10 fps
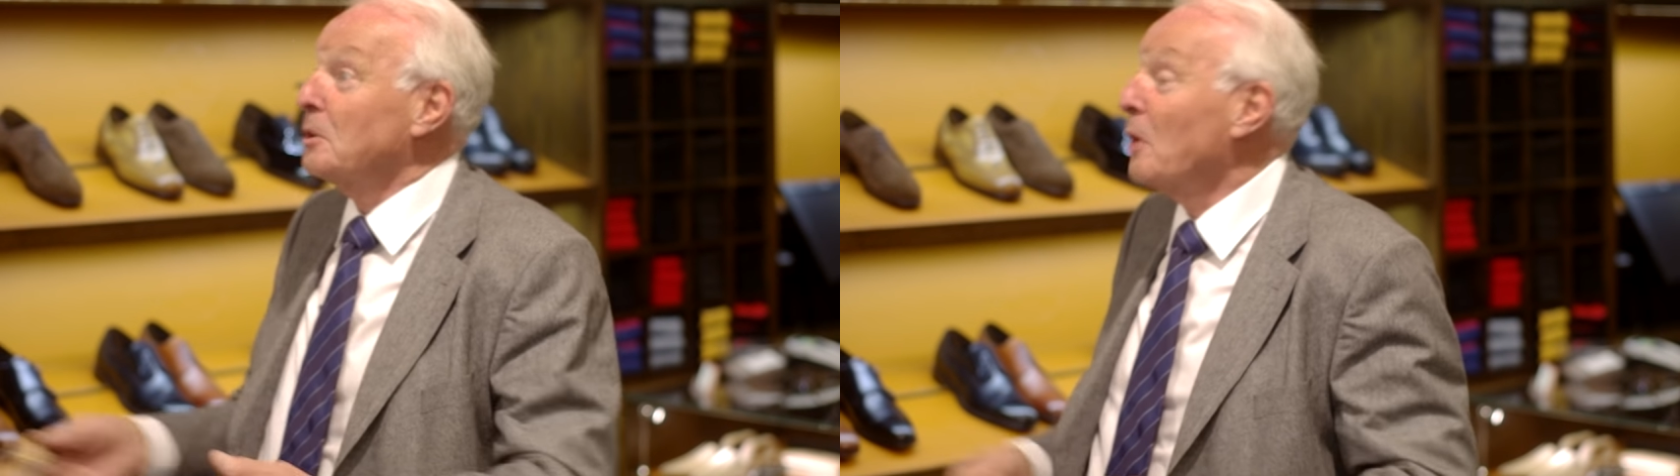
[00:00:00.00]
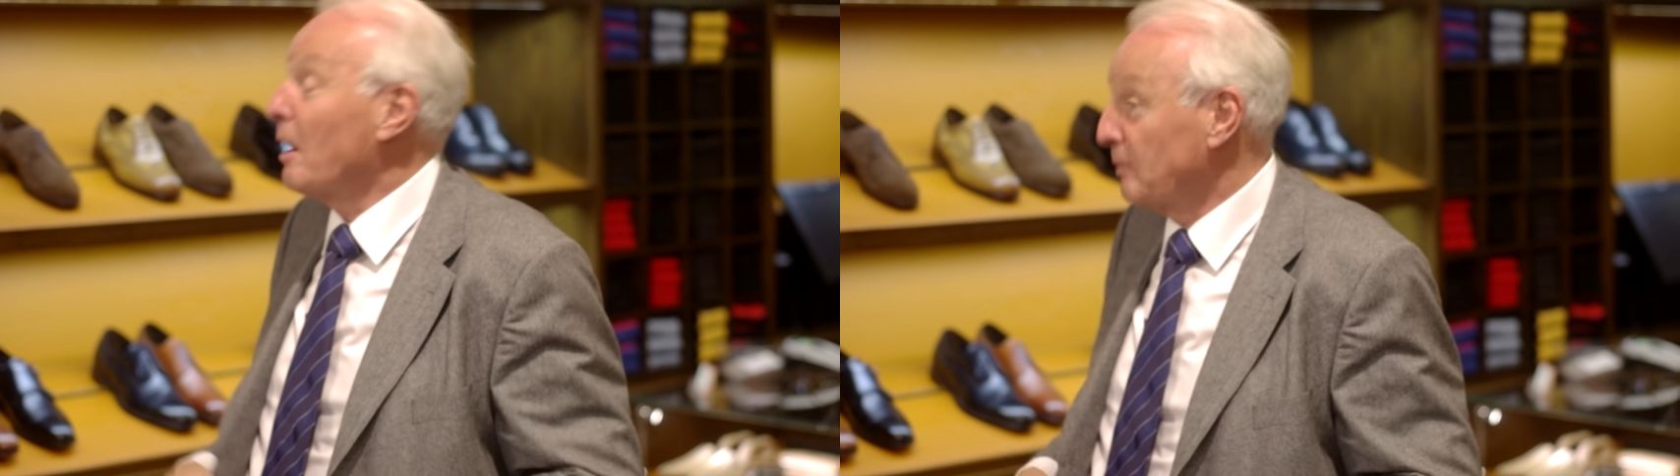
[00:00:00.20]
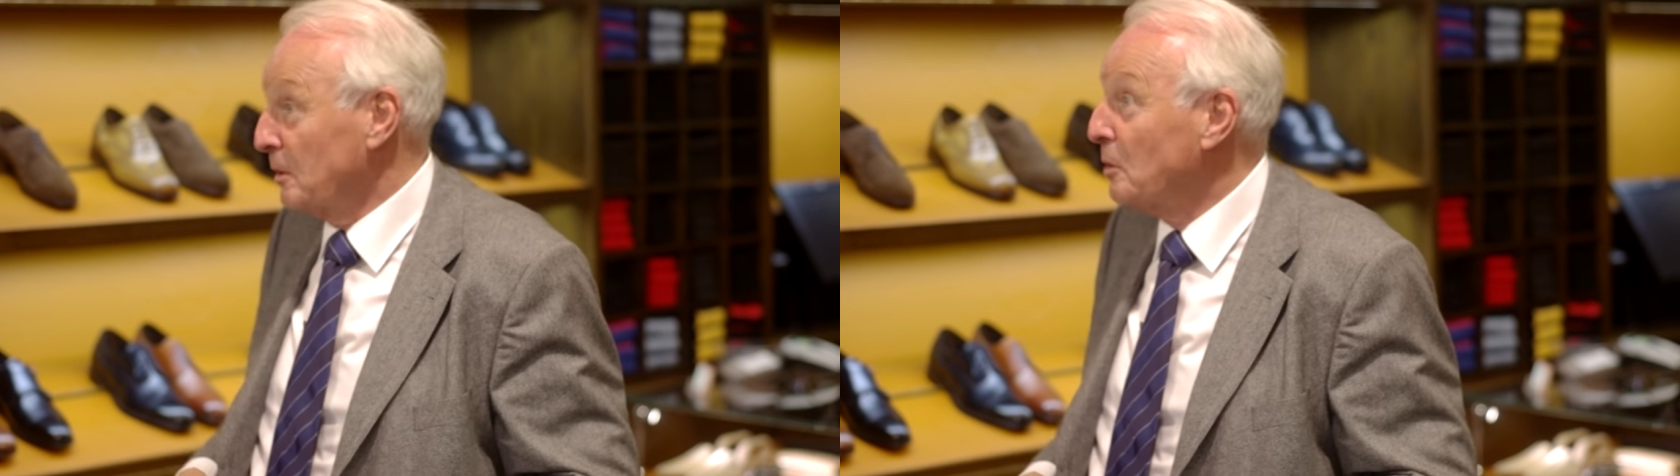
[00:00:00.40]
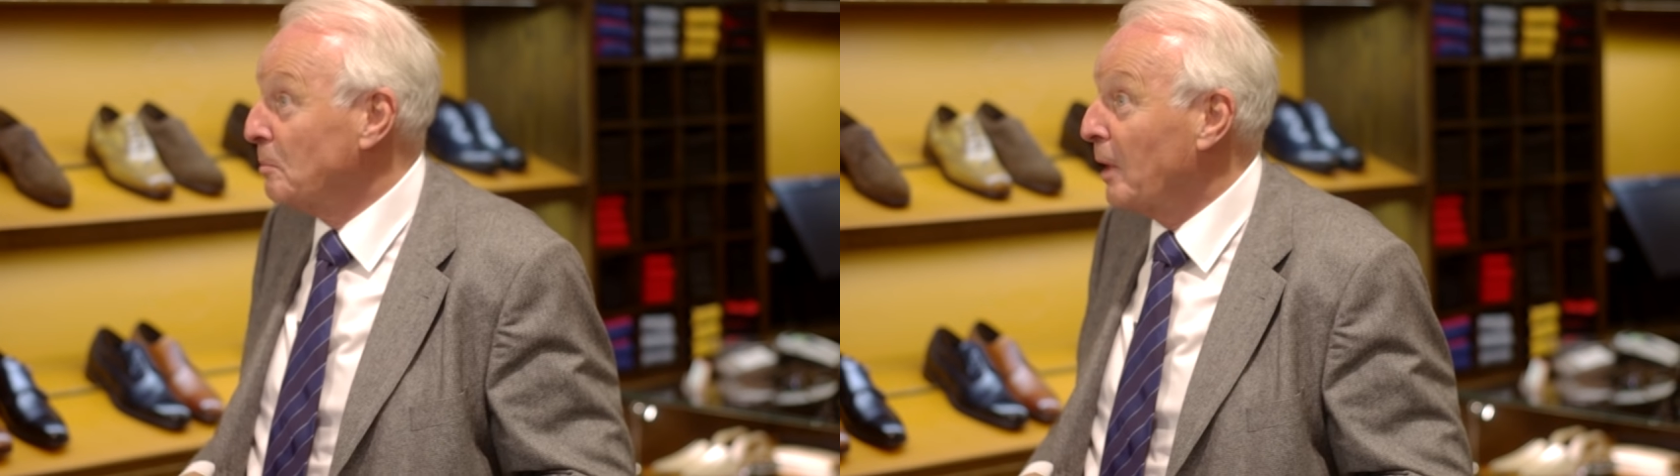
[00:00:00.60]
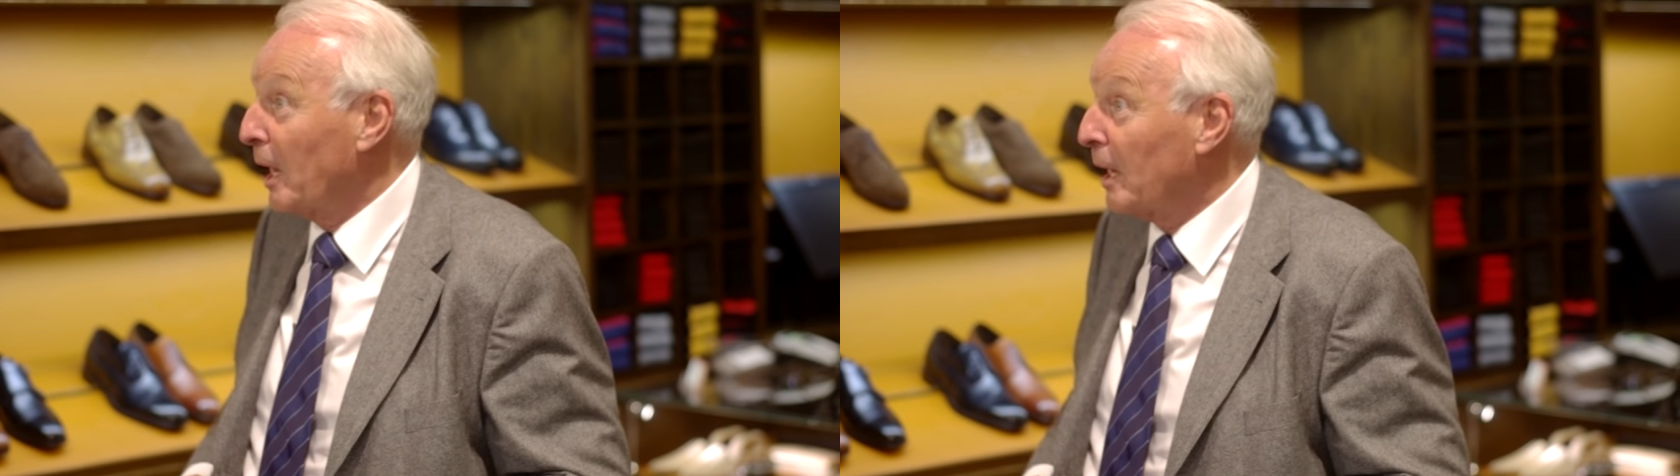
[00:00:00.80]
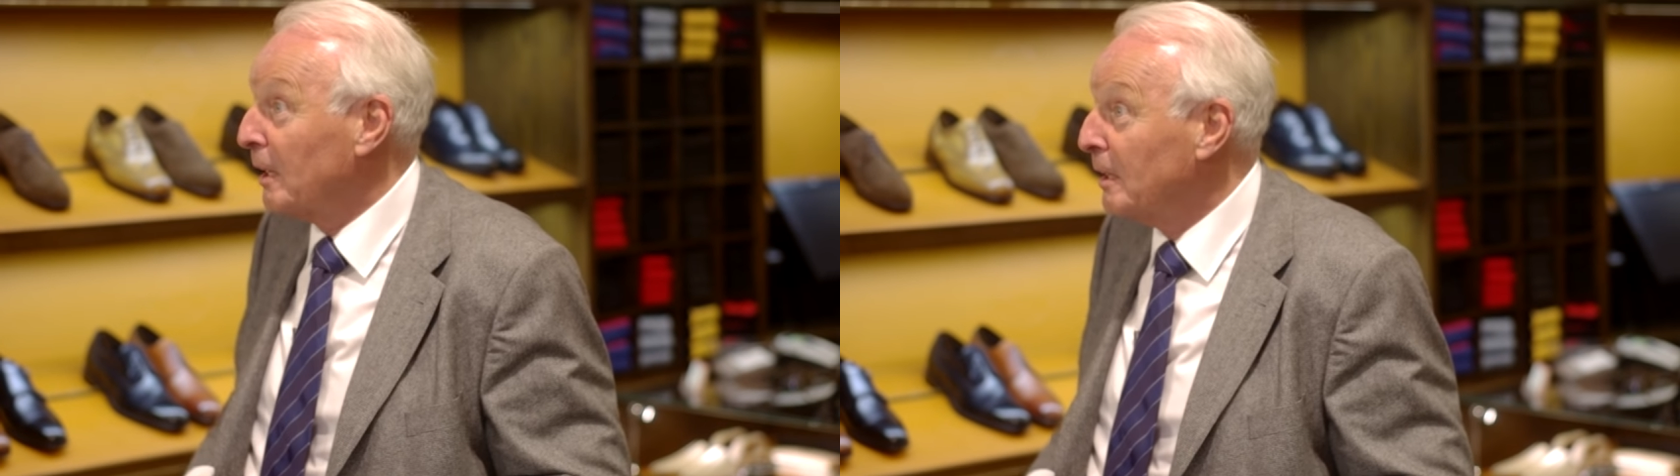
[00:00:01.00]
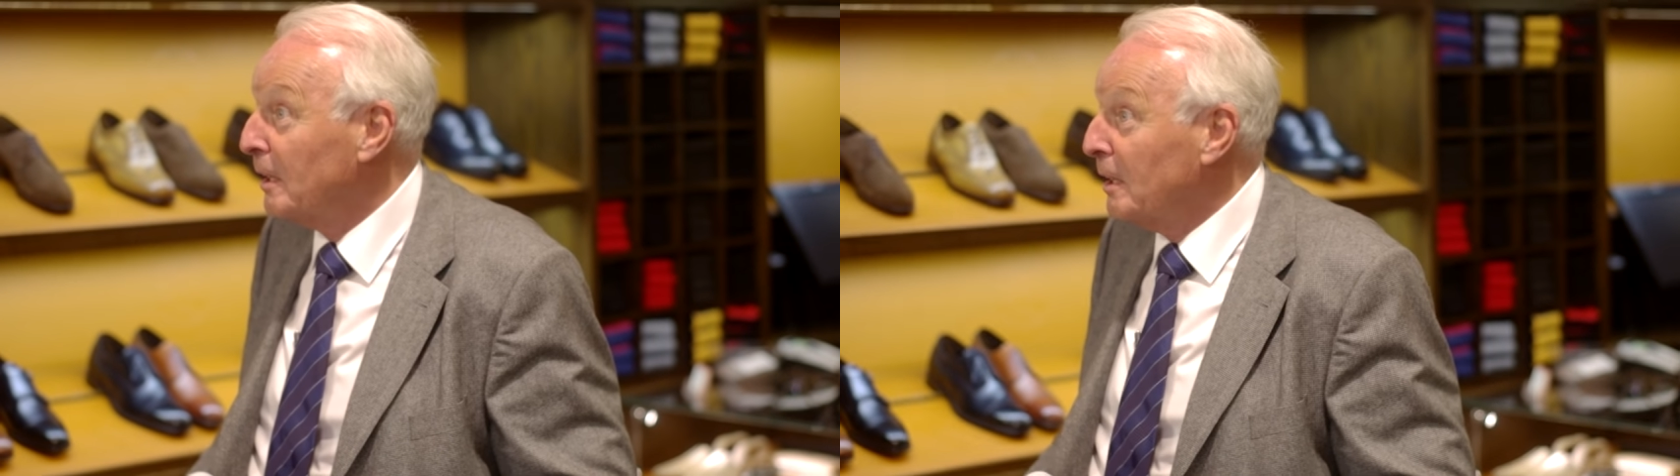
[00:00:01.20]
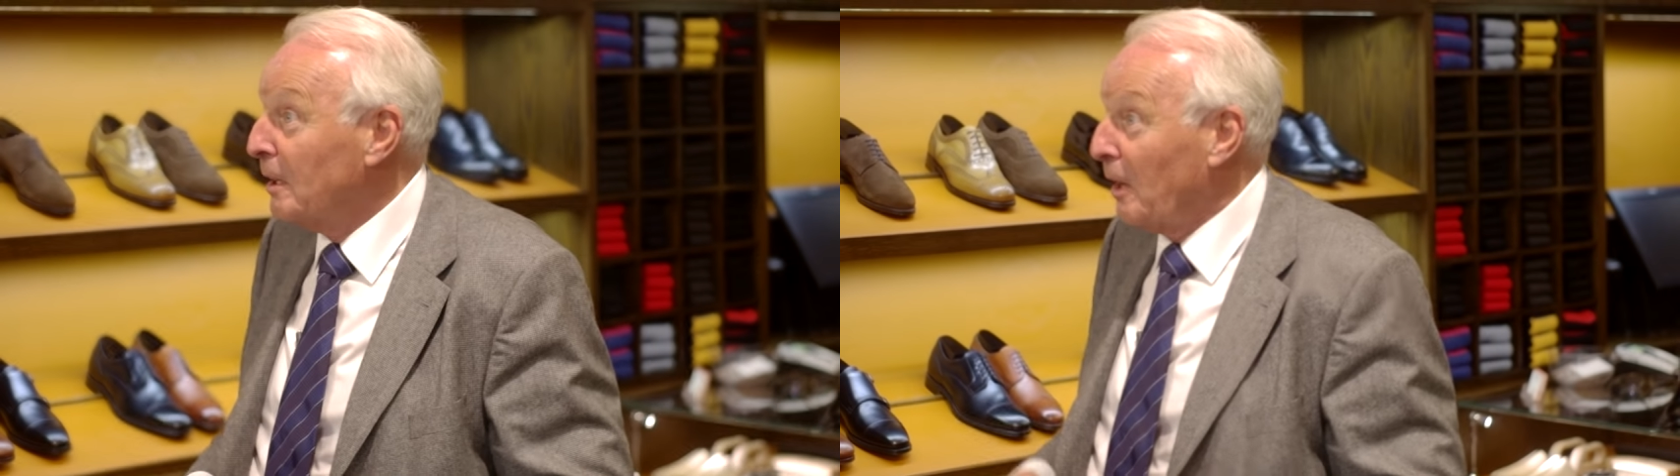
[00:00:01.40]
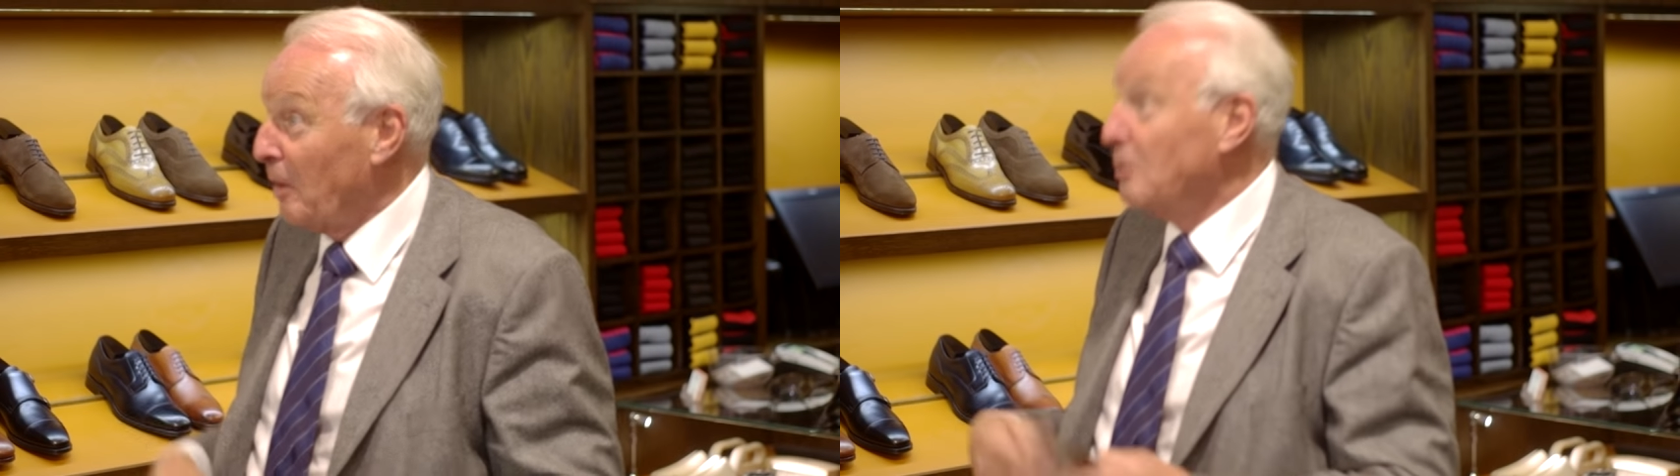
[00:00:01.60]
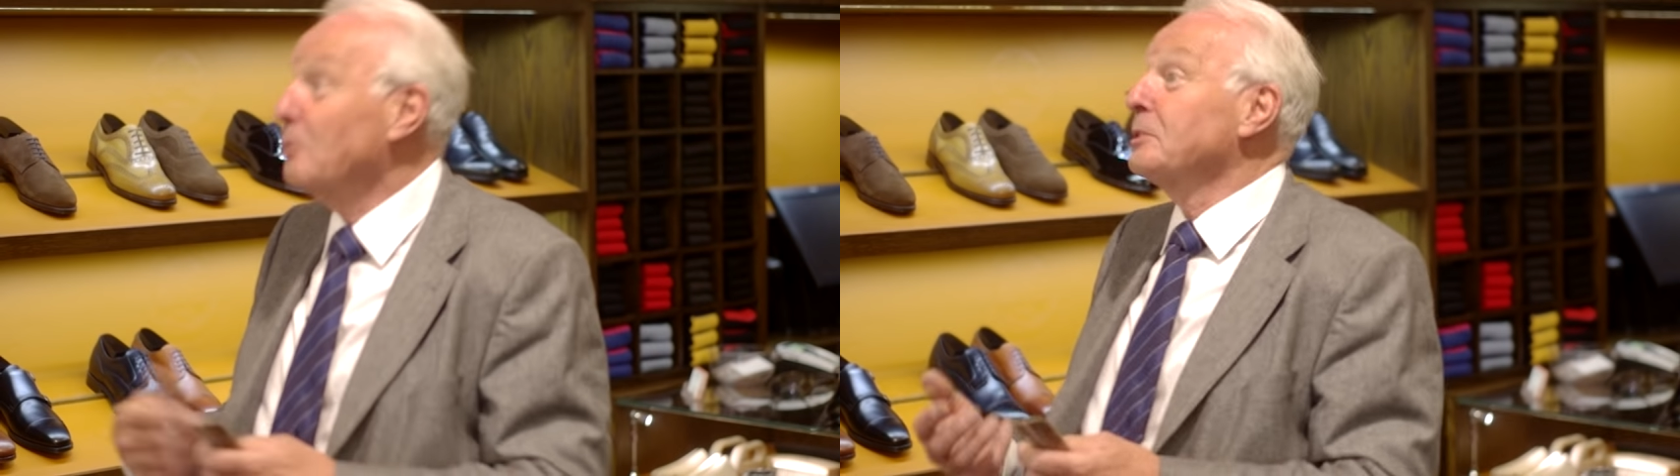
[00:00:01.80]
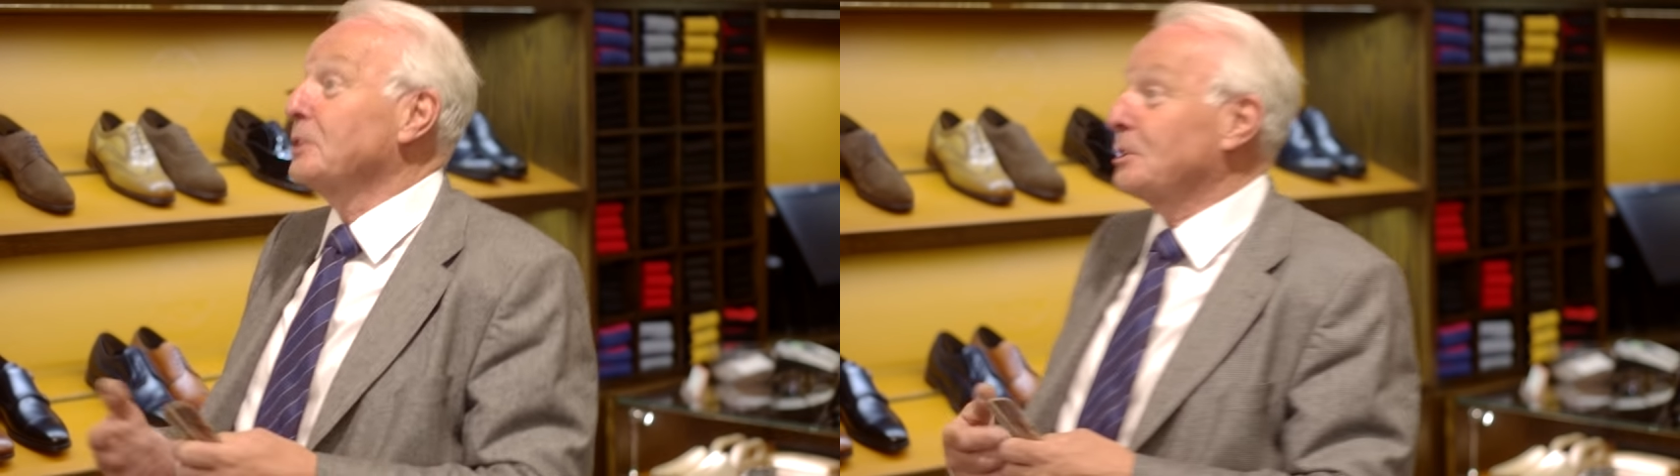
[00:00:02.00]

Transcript: you have a new pair. I'm always